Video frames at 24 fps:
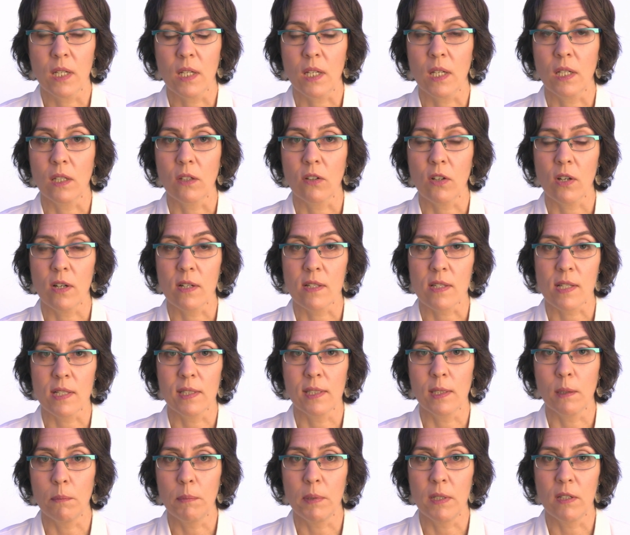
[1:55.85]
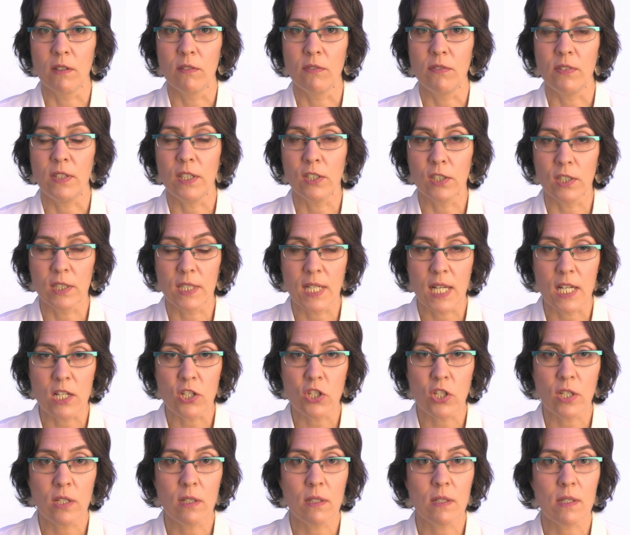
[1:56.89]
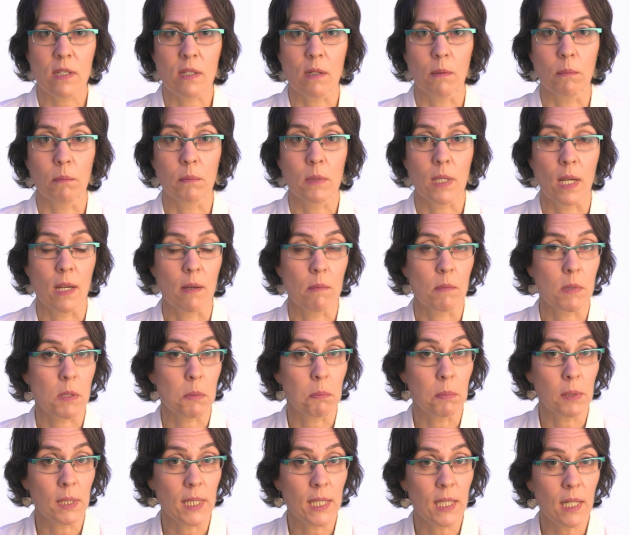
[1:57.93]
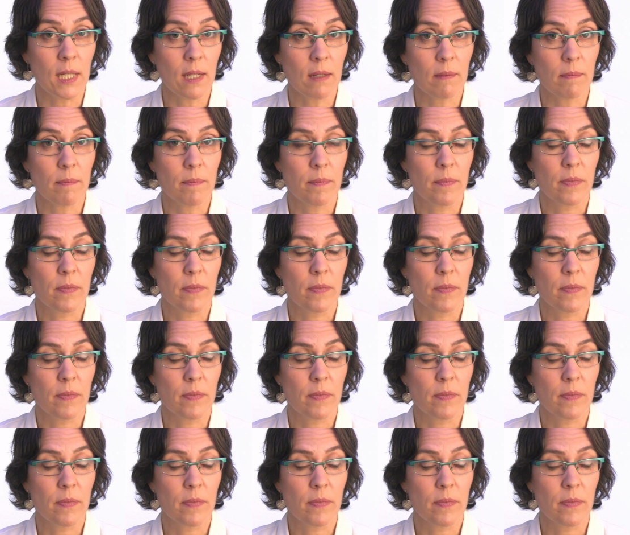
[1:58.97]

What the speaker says: can cause a little bit of irritation, sometimes bleeding.